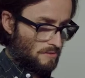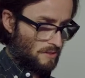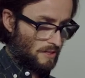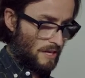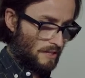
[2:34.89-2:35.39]

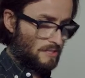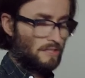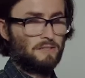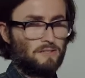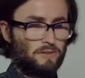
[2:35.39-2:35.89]

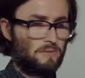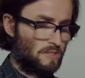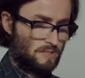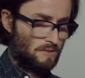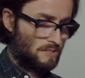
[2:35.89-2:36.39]
connecting a
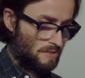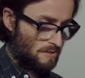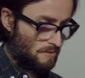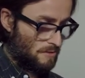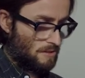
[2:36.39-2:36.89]
document to
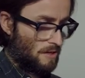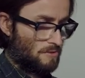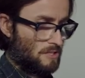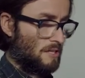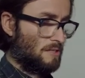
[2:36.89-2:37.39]
a style
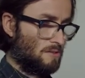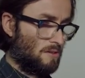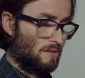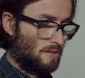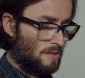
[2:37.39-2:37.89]
sheet is
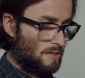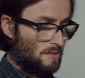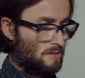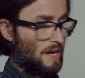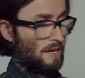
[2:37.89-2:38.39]
not
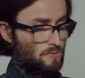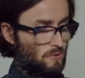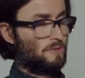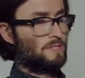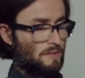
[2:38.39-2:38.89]
the actual
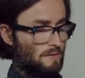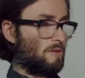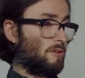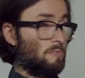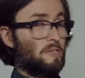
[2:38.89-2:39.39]
content of the
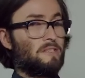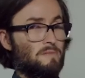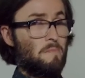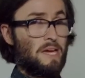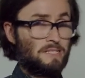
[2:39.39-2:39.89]
document, it's
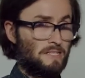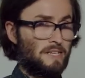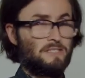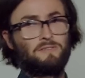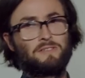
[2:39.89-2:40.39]

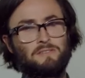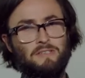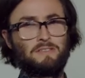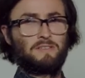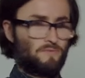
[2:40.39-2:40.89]
metadata,
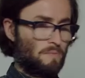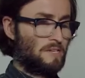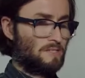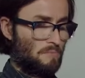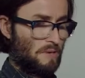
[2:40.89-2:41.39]
it's
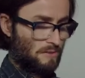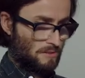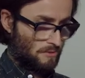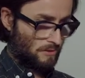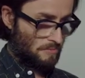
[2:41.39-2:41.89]
information about the
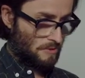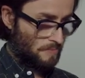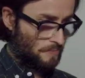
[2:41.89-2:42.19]
document.